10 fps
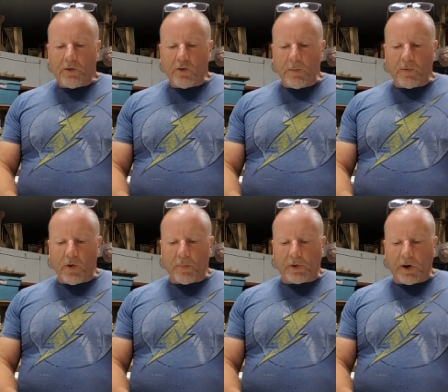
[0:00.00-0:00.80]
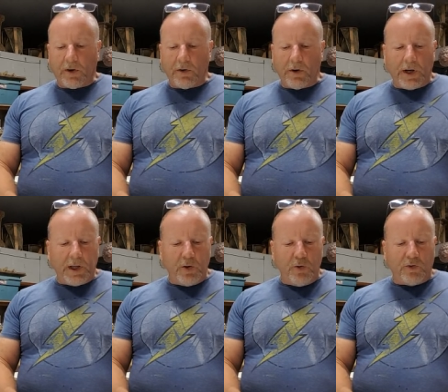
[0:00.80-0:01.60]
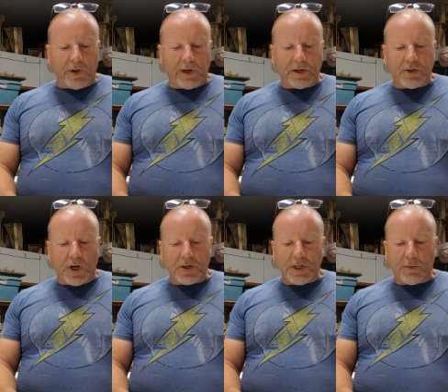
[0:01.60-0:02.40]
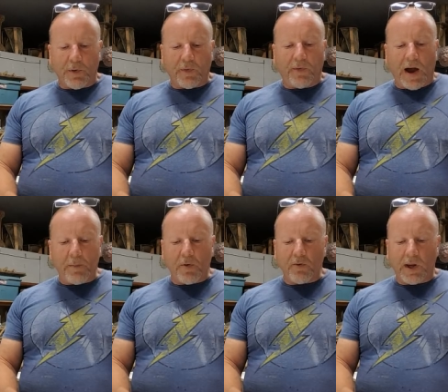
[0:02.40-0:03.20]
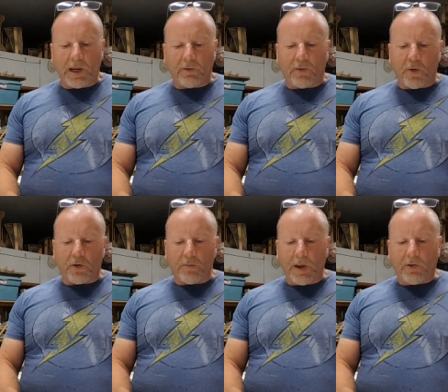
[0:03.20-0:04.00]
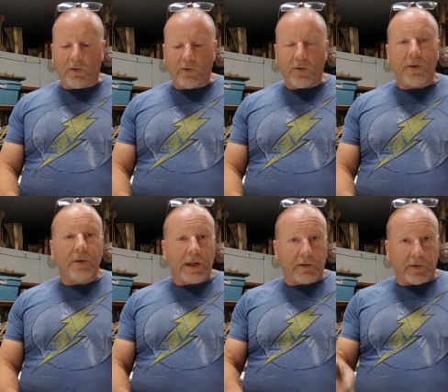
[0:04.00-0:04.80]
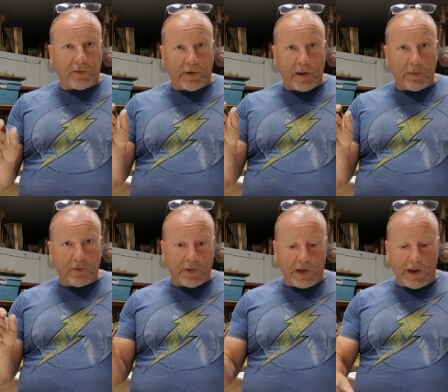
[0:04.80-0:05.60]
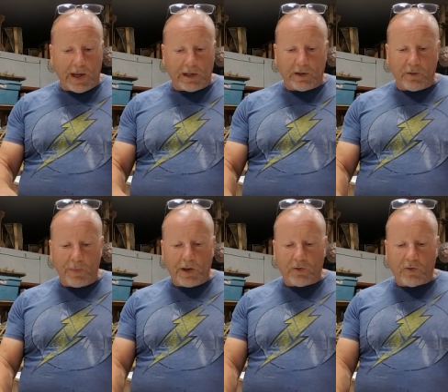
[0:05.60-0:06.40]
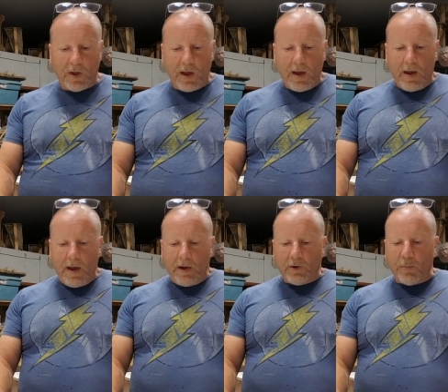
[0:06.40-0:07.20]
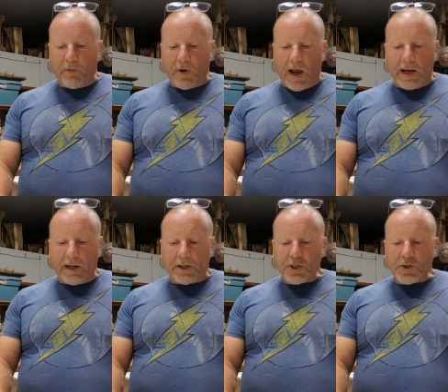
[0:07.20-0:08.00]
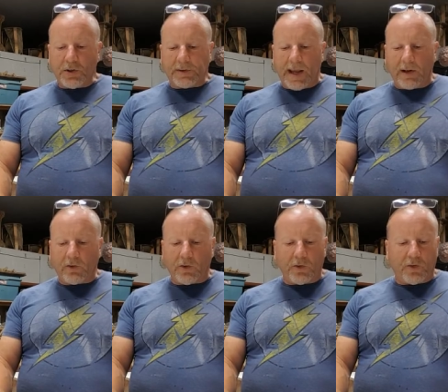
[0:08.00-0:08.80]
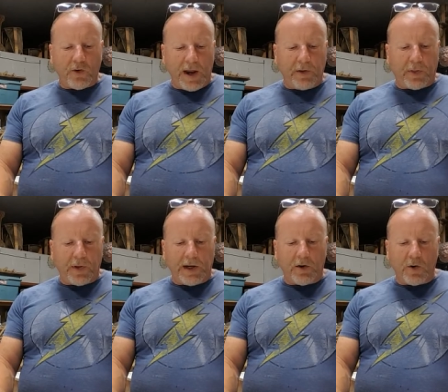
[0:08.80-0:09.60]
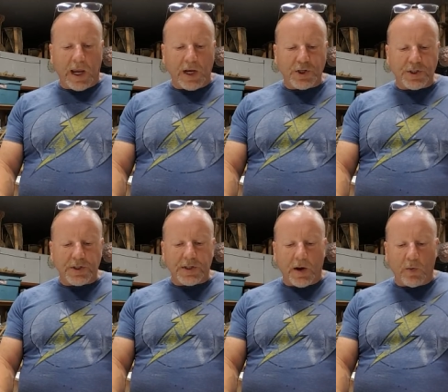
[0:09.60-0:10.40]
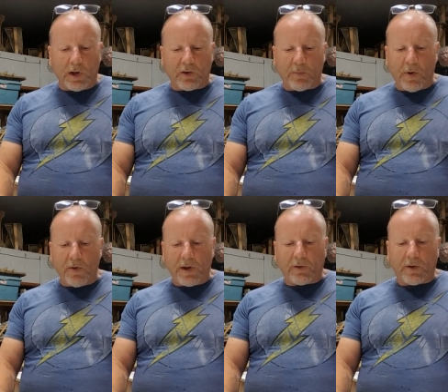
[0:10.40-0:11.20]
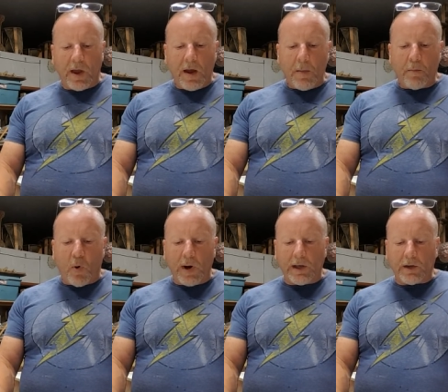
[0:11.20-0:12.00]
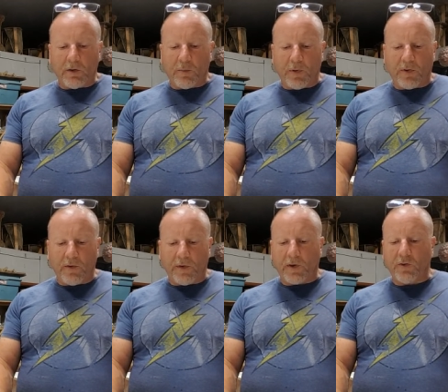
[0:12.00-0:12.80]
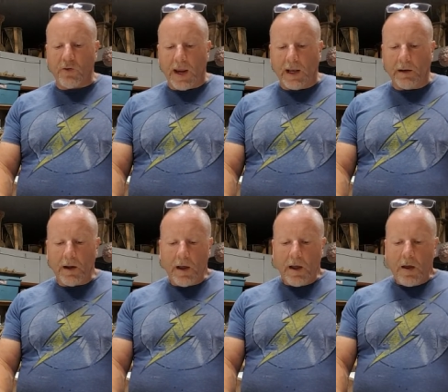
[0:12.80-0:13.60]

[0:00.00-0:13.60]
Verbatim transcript: Scrims are particularly used in conjunction with fiber reinforced mixes. That's the fibers that you add to your mix to provide additional tensile strength in locations that will experience point specific strain.